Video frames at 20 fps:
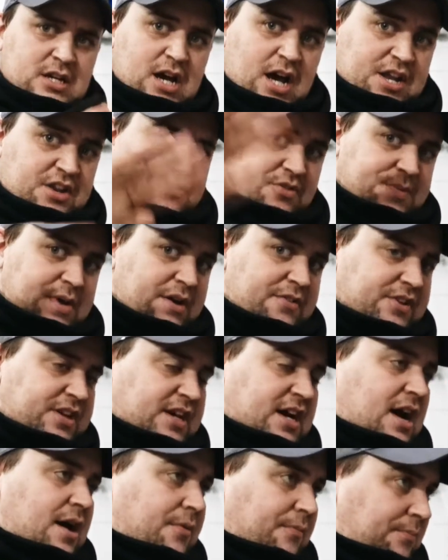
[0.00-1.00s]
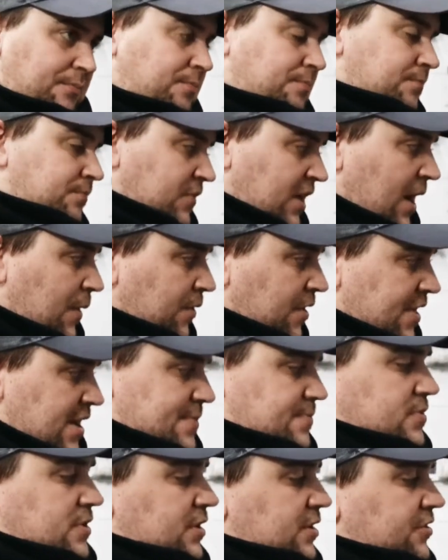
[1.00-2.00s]
and you rub that out of the car. Get one of
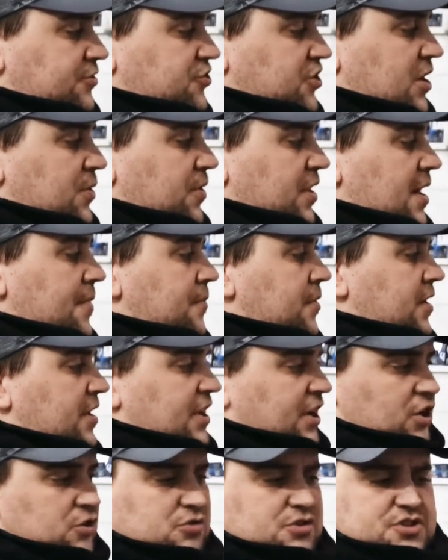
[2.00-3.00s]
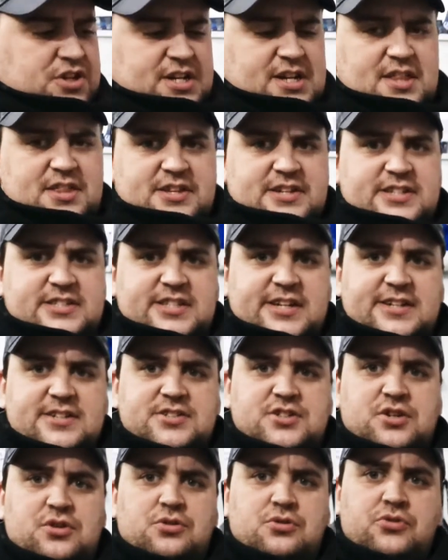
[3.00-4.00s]
them and try one of them. You can also get these
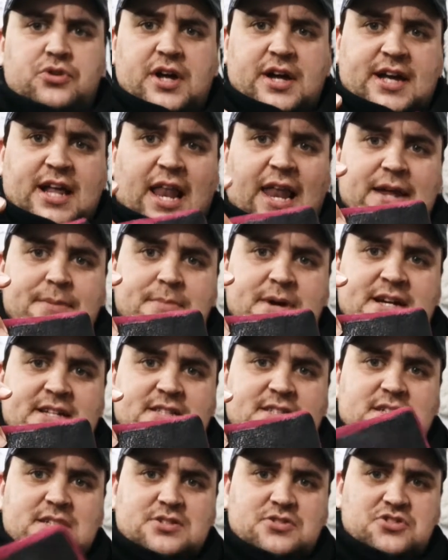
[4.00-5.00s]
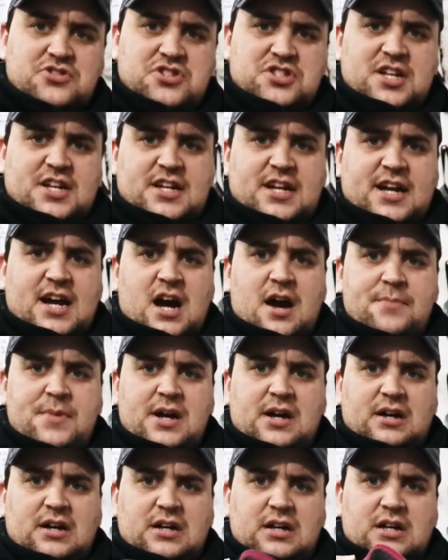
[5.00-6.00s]
things called a clay mitt, so it's just like a car
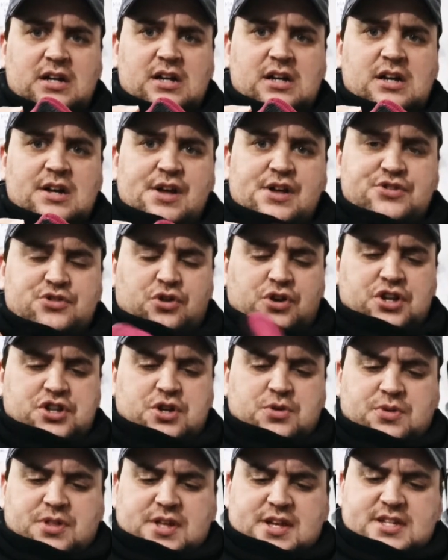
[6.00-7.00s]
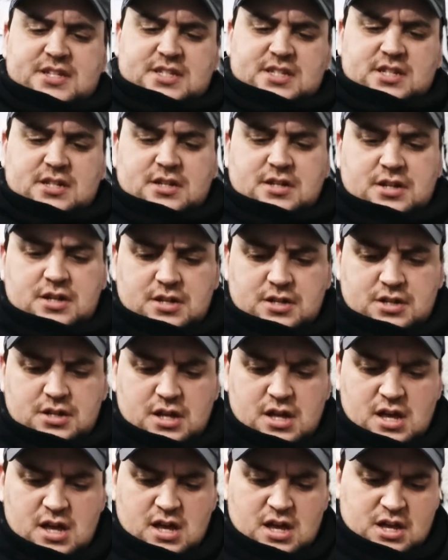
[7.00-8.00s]
mitt. So all you do with this,
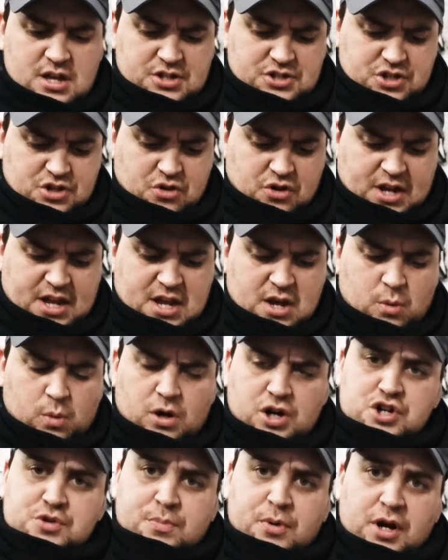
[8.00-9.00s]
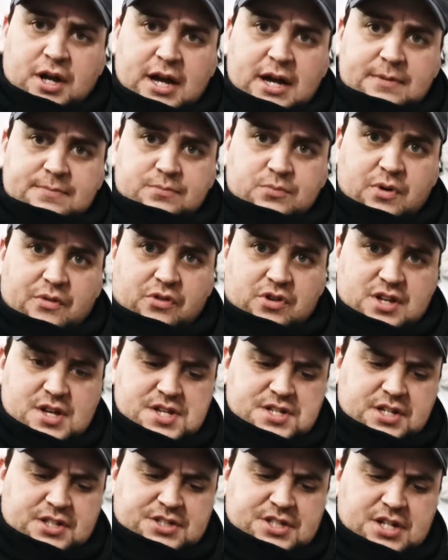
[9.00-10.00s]
so you'll get your wash bucket with all your
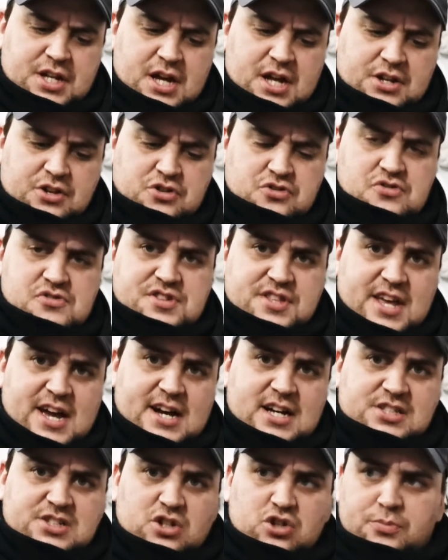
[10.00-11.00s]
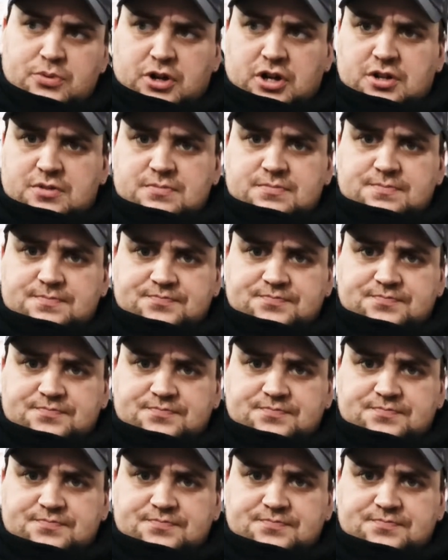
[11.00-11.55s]
suds in it and you use that as a lubricant.